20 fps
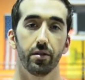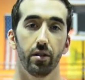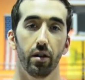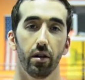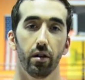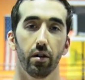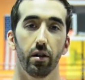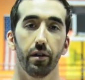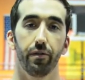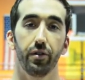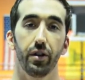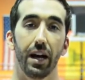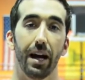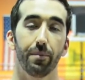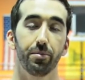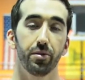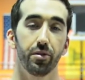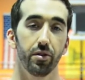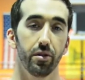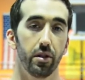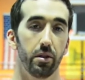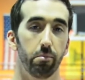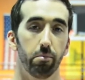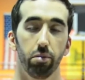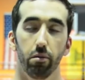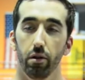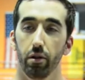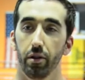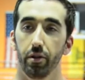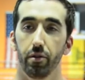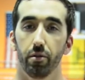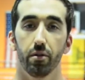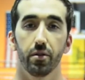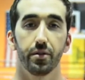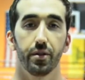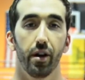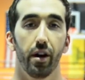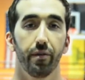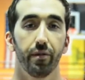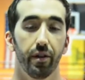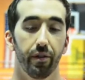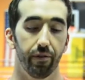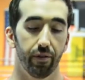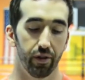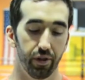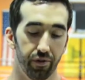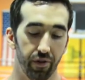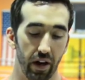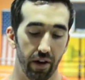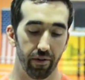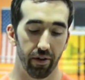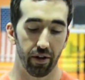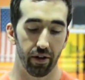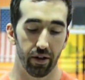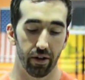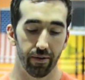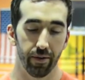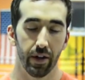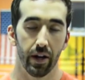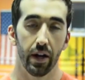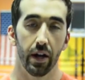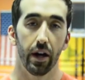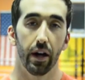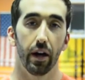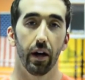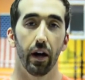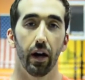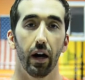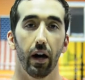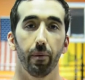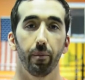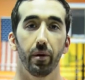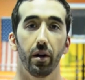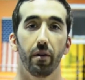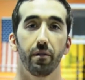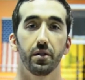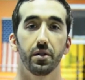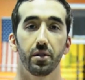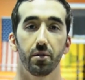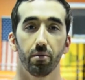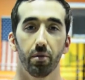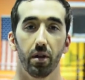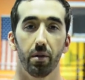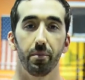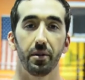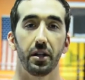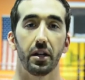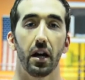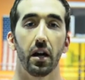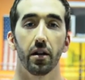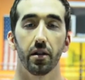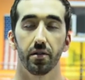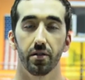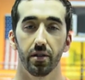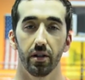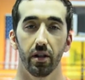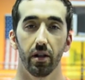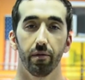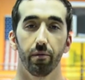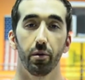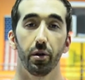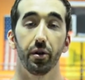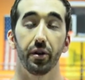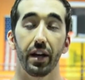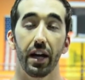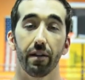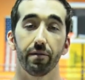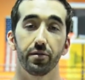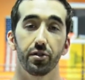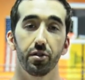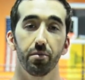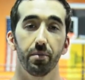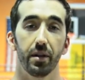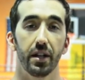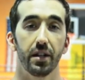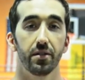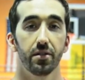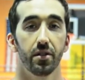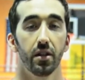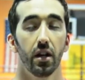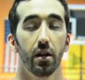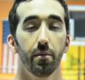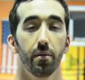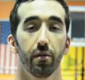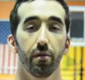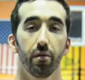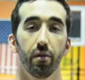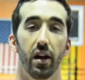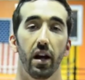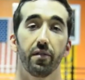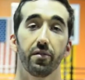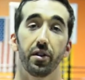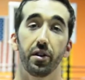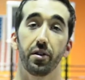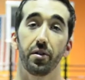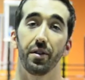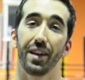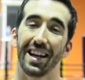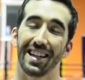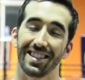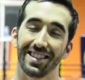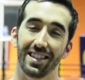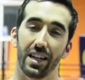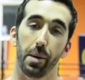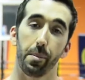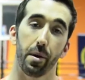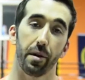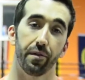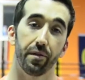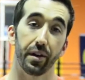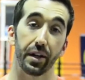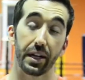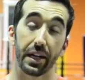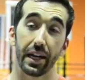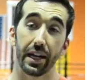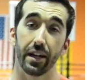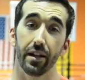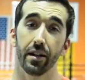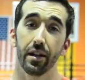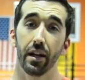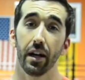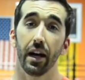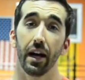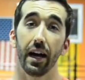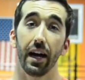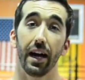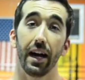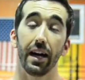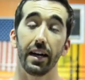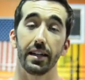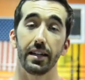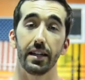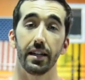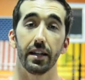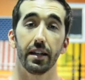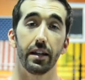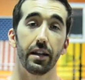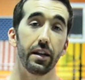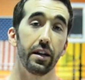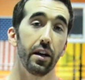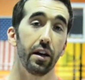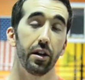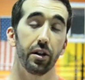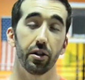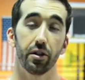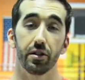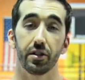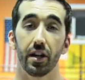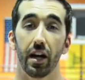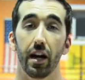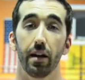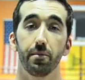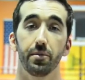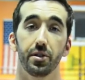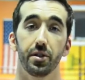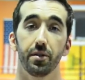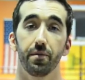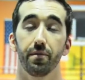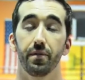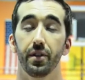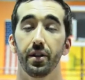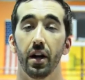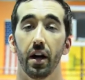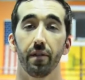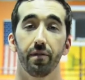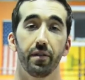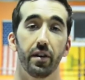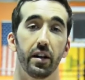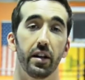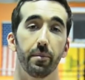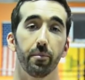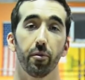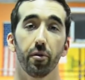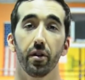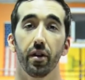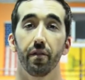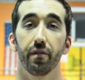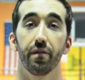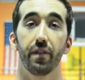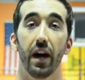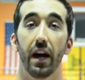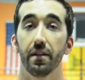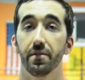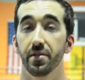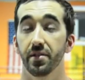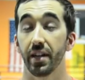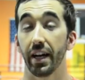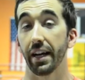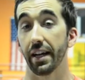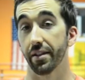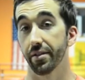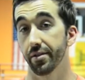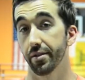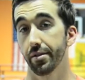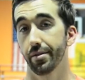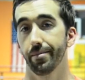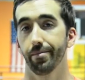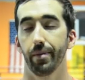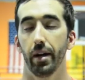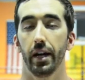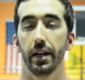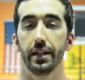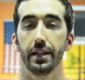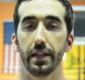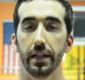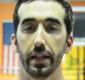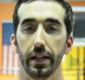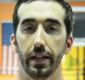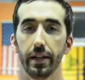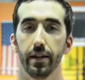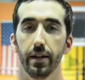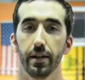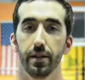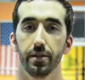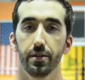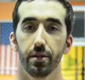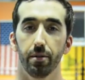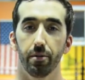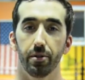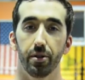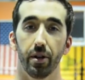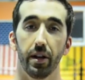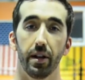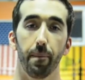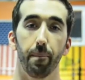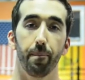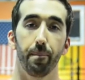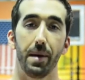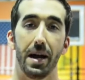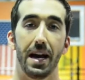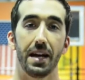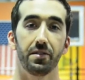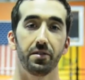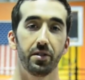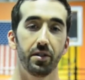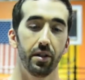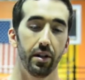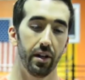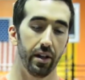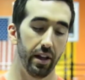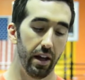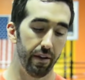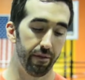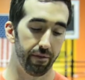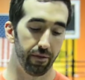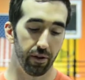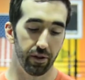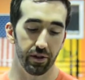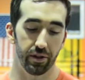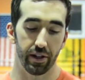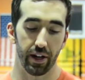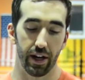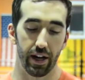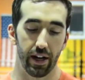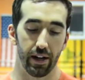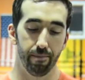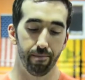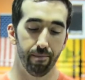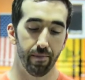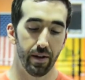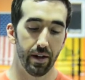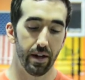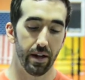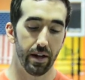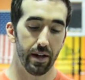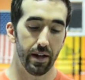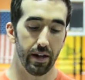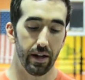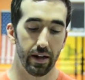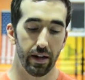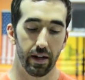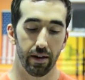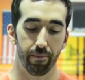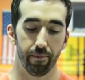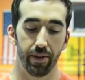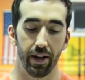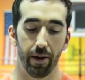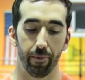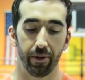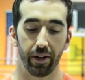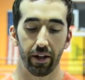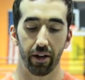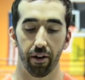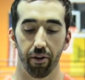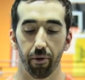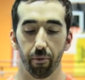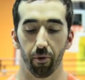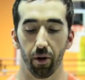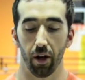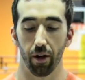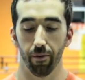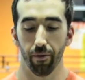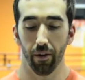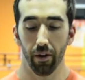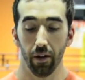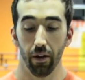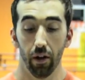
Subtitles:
So if you absolutely blow the doors off in the first 500, we obviously want to be cognizant of we only have 2 minutes before we have to do that same effort again. Ideally, your time should not vary more than 5 seconds, ideally. So we're trying to match that first time that we got on the row.